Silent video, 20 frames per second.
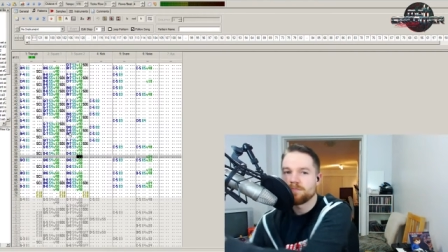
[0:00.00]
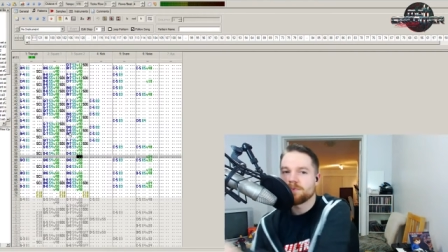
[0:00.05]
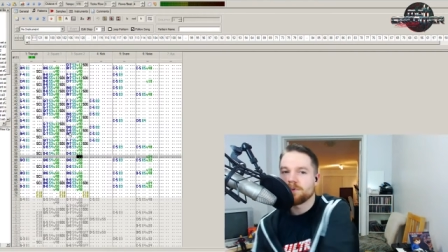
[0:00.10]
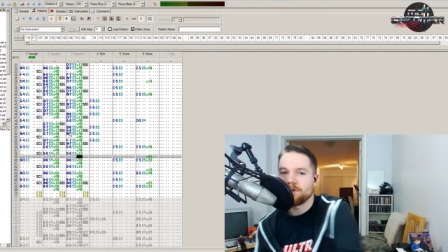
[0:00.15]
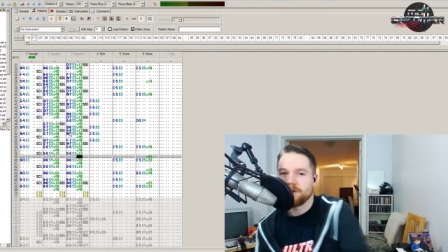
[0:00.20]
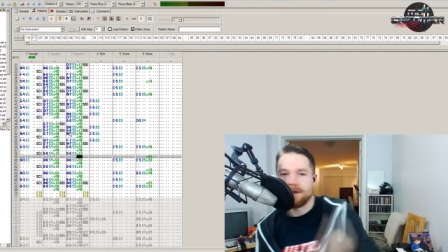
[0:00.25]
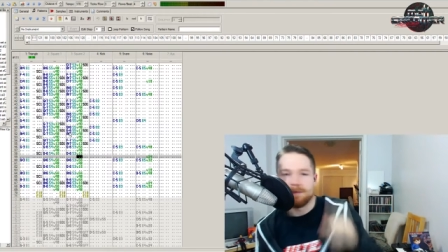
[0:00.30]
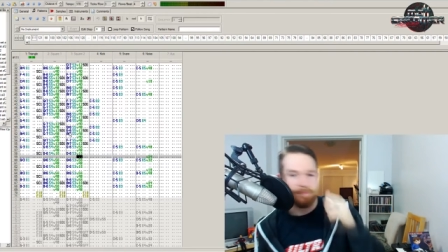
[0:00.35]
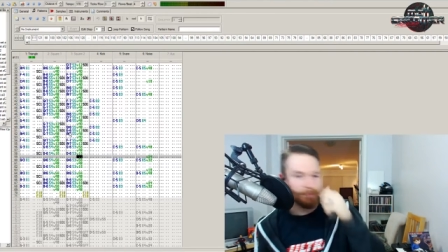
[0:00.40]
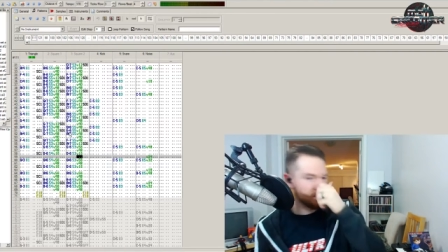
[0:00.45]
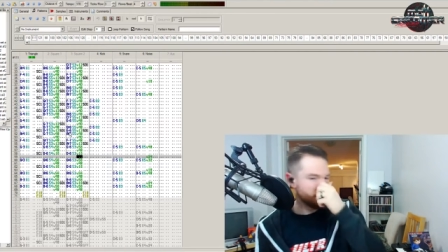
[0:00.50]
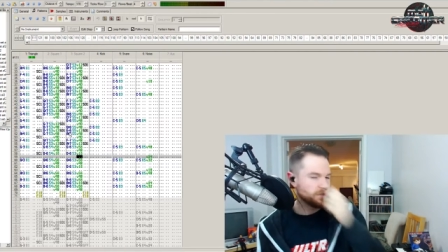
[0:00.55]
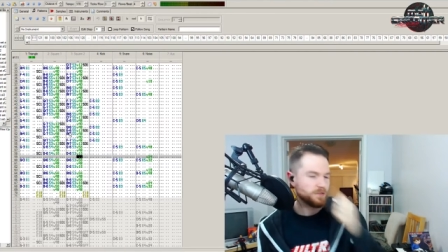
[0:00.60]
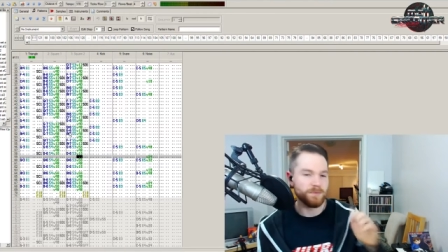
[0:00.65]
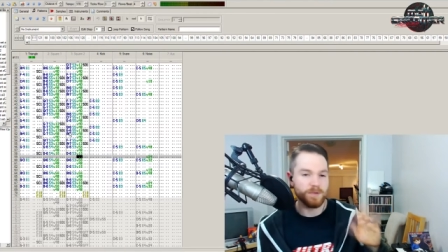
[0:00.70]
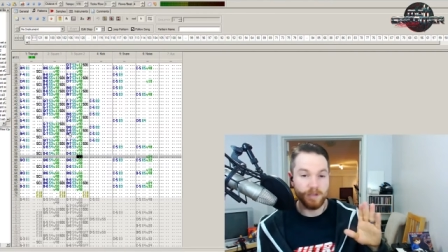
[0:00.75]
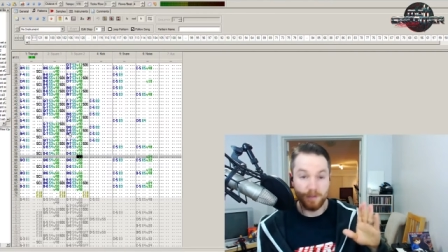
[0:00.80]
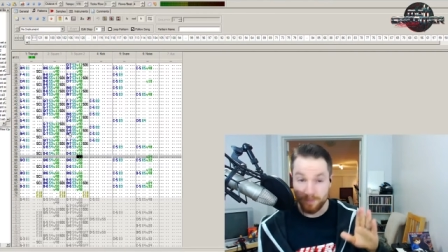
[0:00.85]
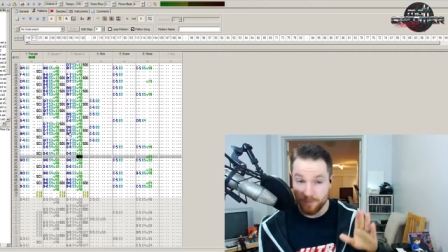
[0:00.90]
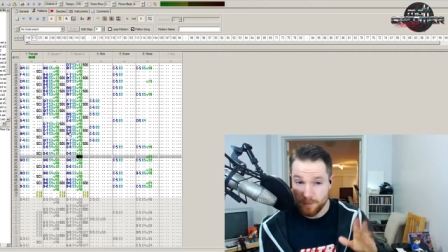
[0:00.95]
Okay.
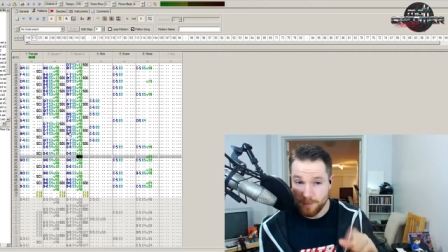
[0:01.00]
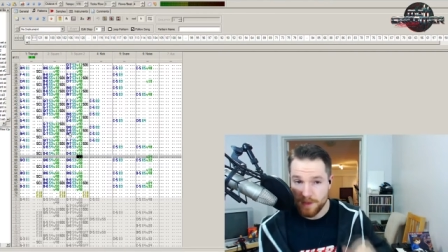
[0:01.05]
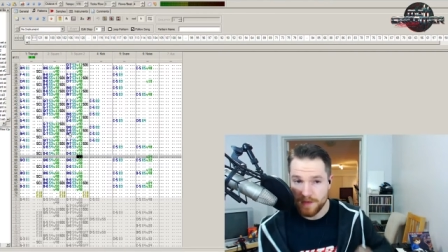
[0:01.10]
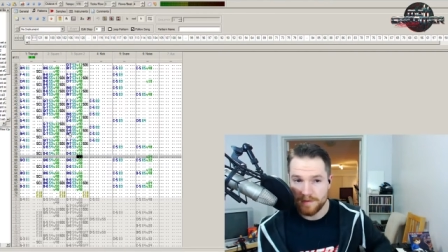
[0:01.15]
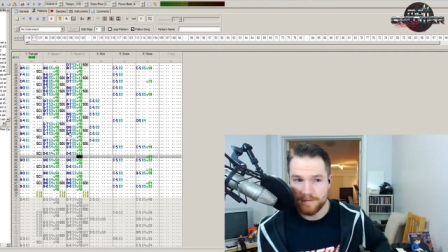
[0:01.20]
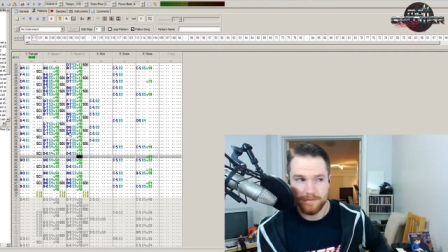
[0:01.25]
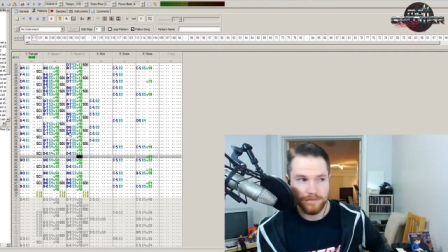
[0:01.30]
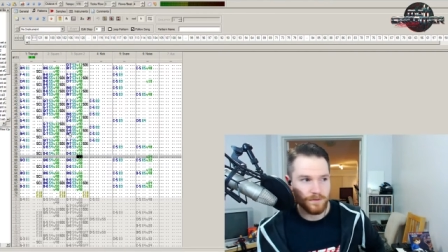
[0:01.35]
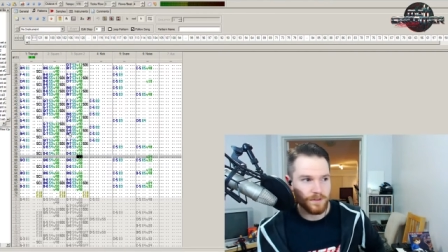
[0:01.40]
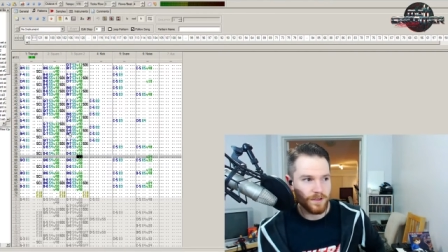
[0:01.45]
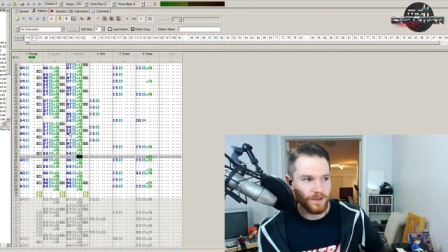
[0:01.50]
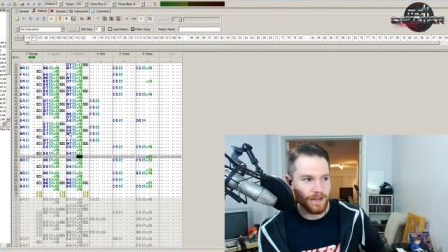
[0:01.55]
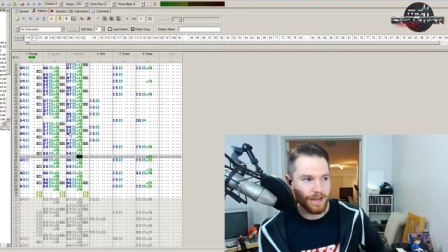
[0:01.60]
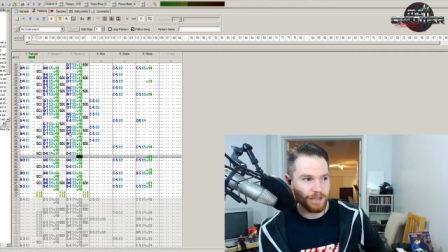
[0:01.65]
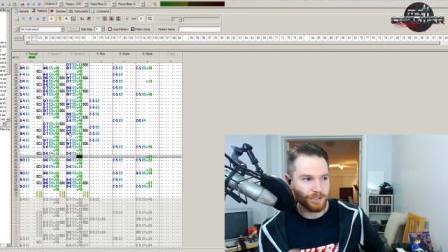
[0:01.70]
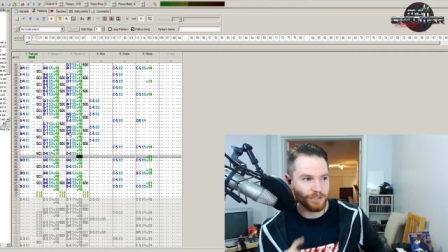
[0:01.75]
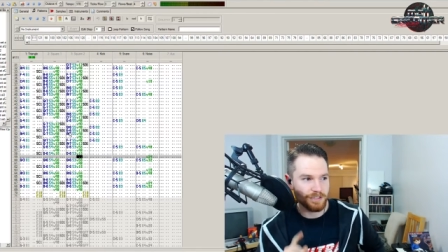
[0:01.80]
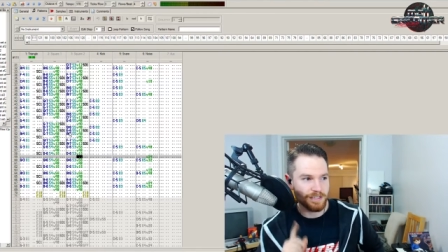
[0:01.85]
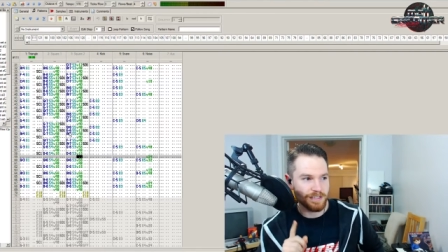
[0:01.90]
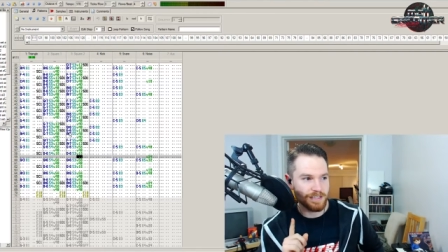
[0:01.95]
Should be good for a bit. You can
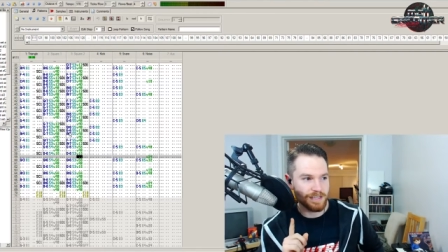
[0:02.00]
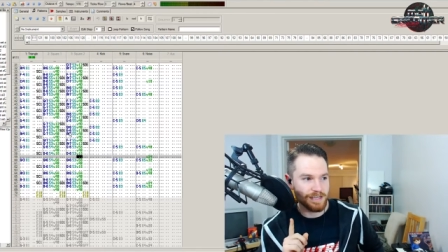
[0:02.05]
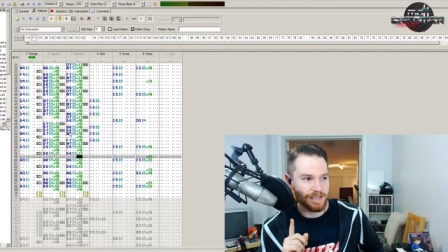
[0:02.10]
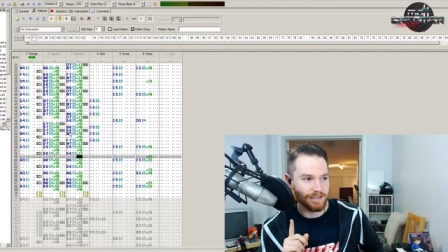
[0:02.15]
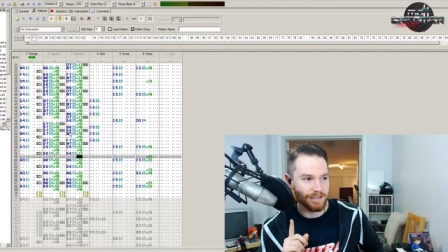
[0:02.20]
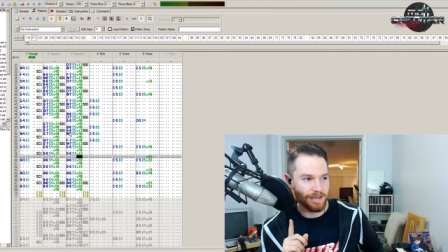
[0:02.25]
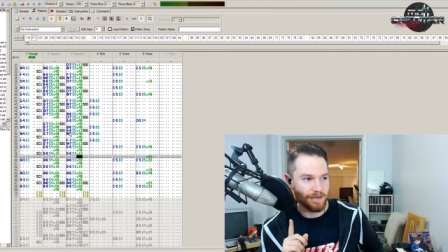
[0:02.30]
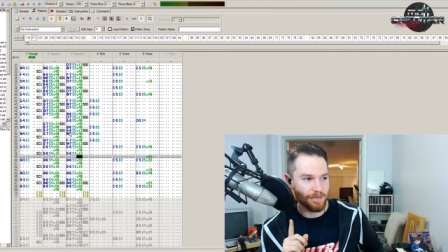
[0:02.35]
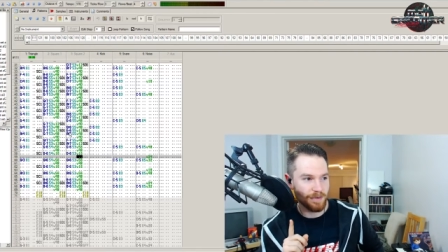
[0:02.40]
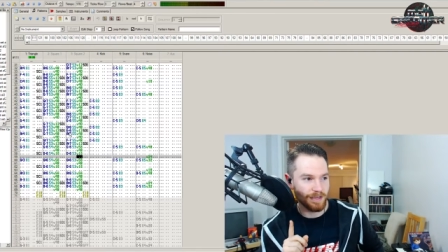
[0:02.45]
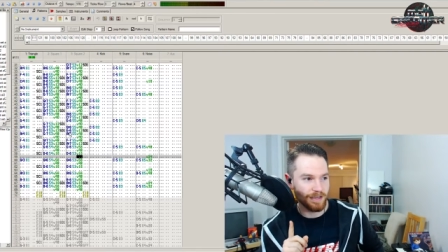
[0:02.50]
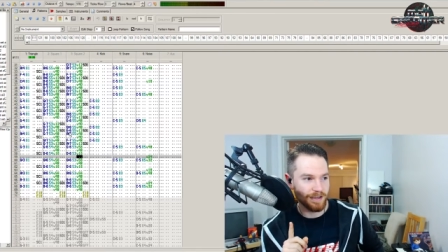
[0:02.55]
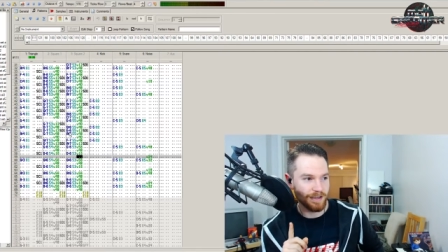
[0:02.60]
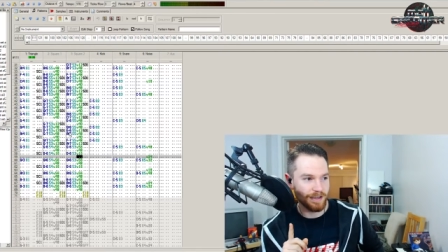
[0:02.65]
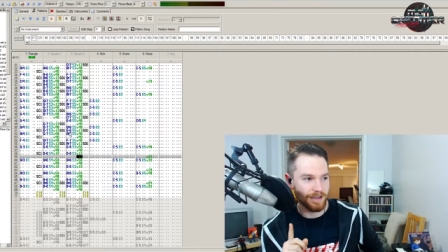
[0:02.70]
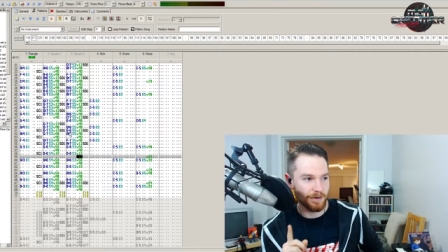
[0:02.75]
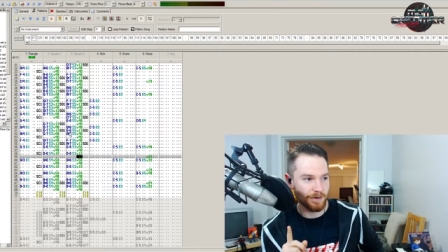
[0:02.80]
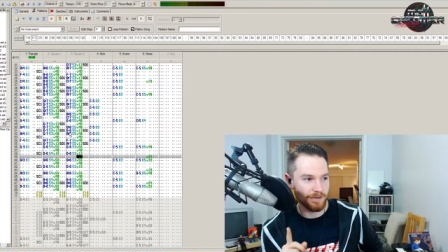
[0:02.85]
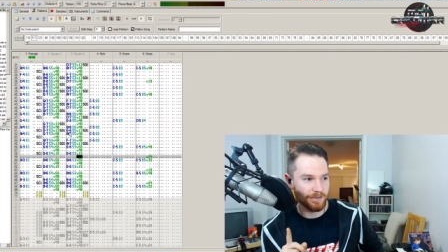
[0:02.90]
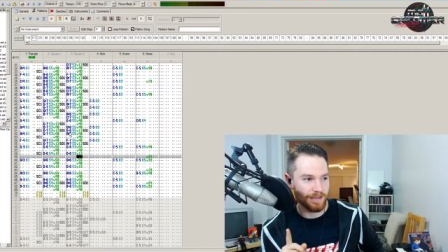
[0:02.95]
actually see it dipping.
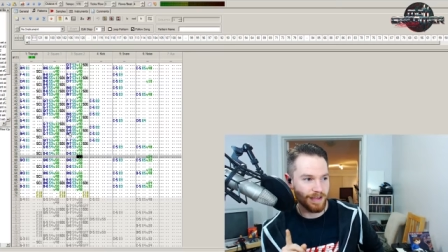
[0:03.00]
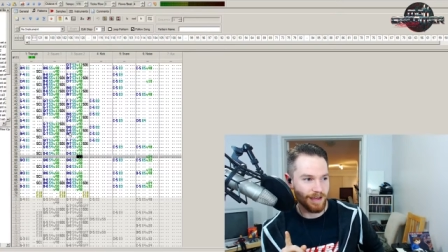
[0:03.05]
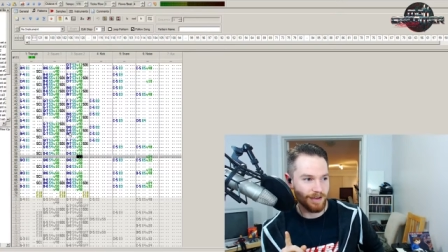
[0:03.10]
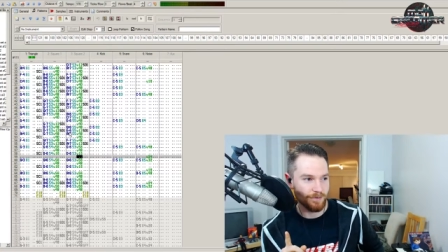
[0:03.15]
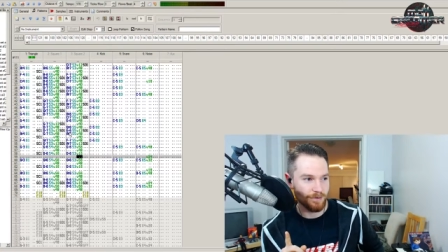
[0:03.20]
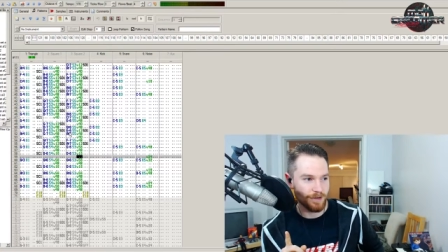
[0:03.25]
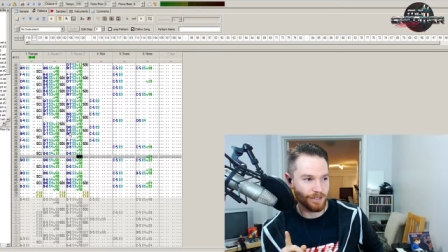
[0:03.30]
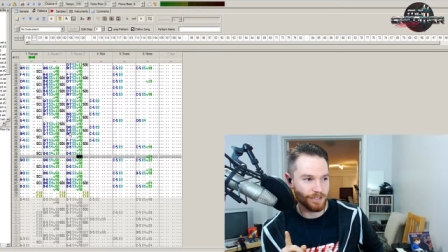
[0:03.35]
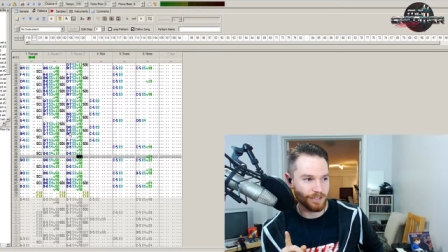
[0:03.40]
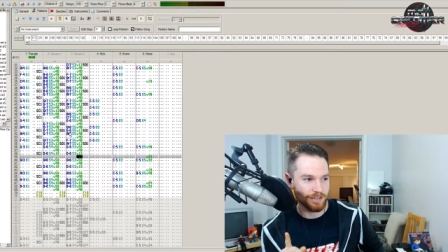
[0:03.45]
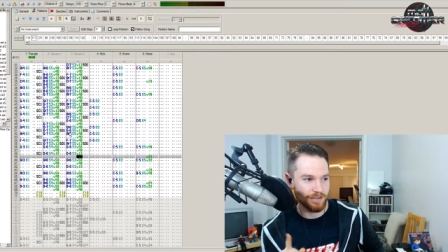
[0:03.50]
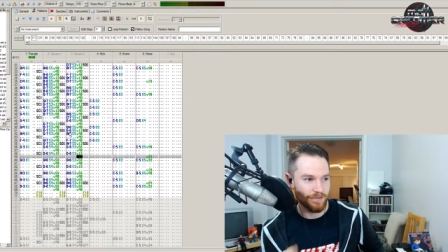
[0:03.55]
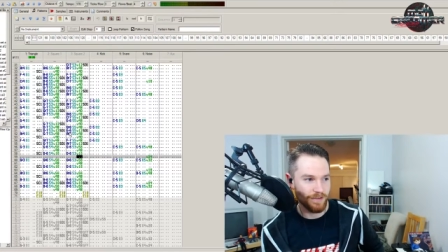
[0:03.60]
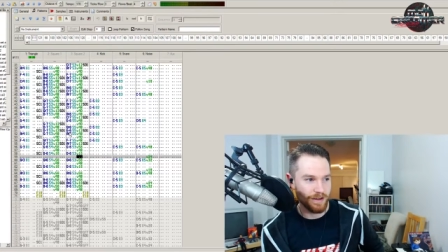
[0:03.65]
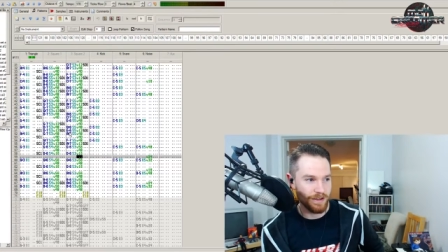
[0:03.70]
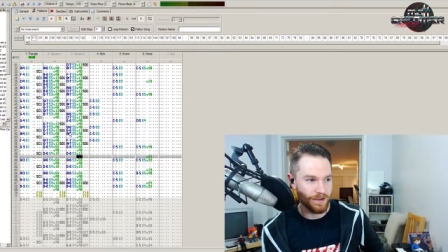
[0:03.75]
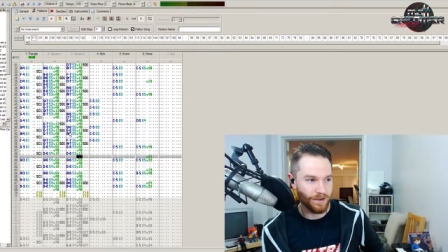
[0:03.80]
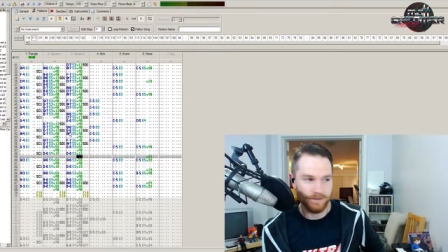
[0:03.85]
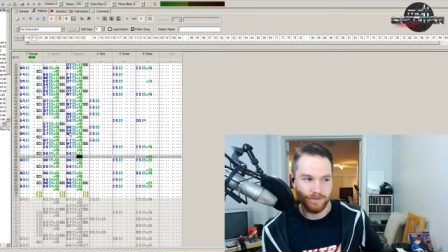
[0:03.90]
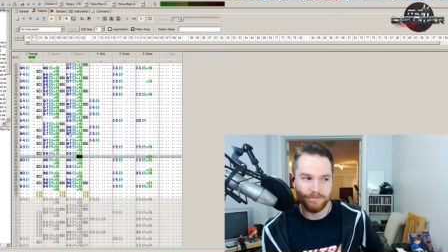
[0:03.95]
I noticed that watching the
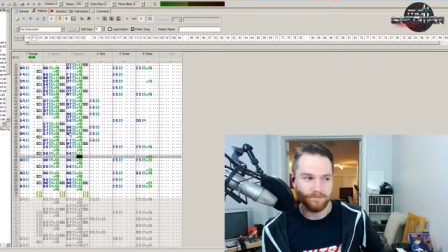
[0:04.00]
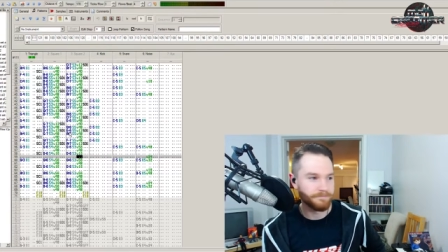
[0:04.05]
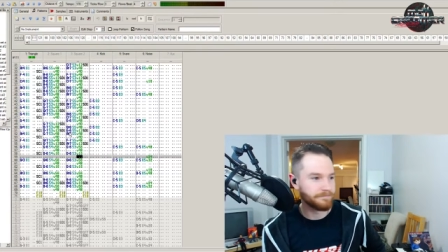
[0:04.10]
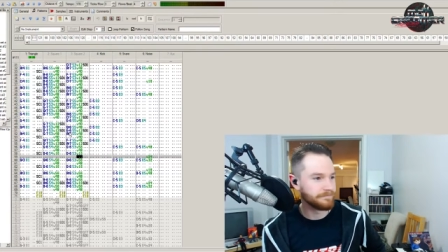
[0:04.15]
videos.